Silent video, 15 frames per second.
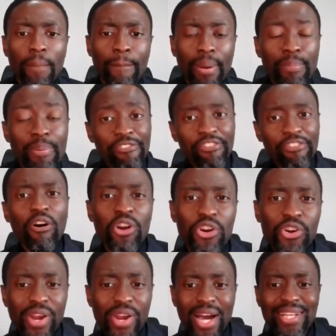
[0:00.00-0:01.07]
But before
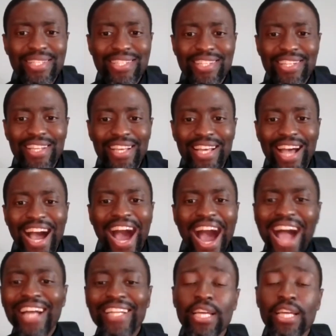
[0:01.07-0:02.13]
Christ,
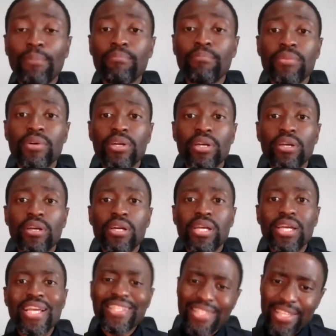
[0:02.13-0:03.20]
Adam
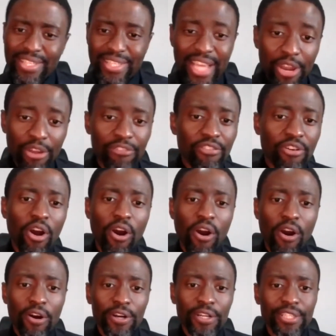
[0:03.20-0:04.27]
is the Son of
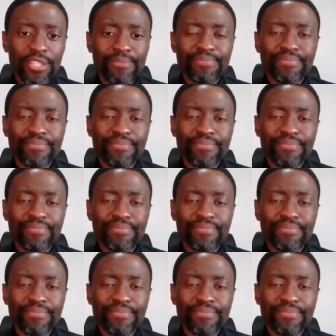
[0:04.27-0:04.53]
God.